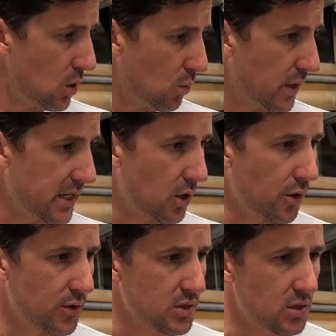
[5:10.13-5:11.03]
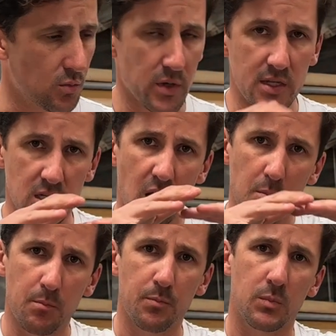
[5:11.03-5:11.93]
we noticed that the rear
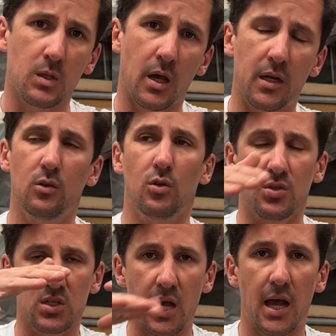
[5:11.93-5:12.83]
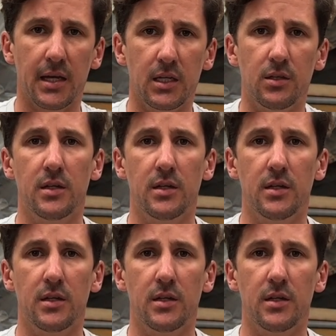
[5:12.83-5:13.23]
tub had a lot of sag in it.